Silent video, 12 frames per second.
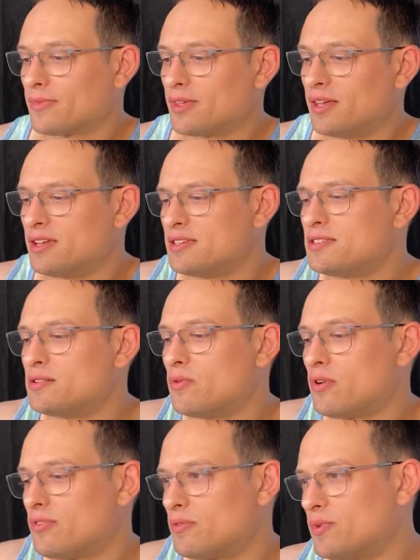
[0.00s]
It is a
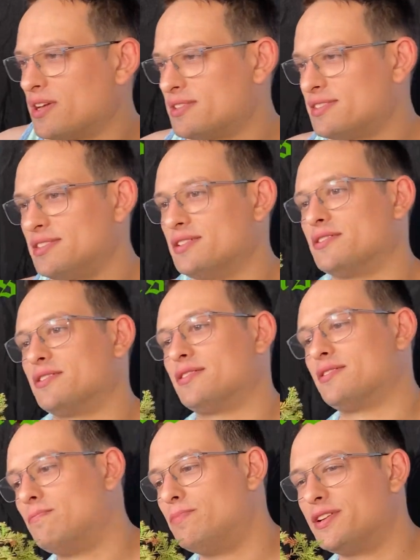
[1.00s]
northern white cedar,
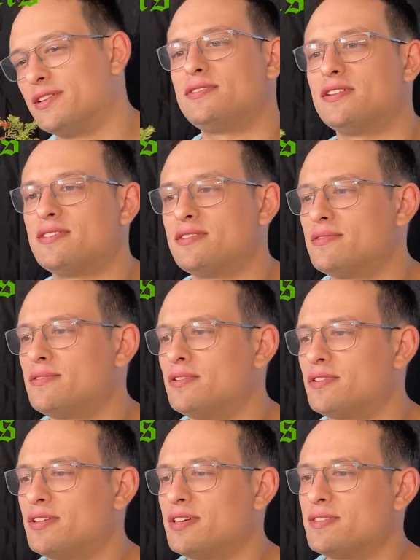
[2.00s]
but it doesn't
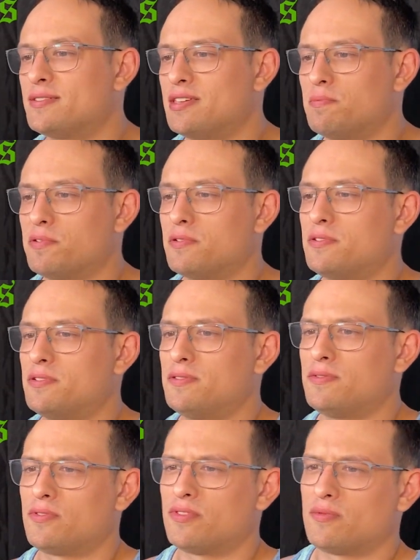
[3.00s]
look like the typical
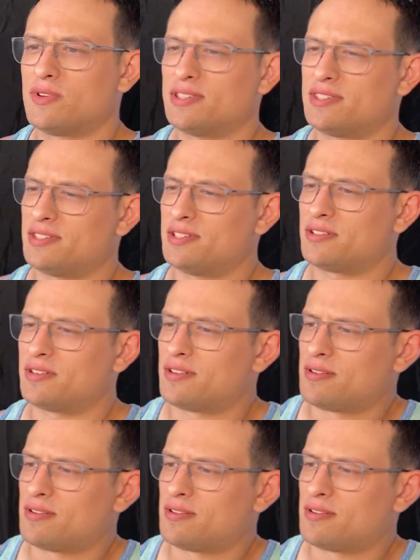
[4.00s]
northern white cedar.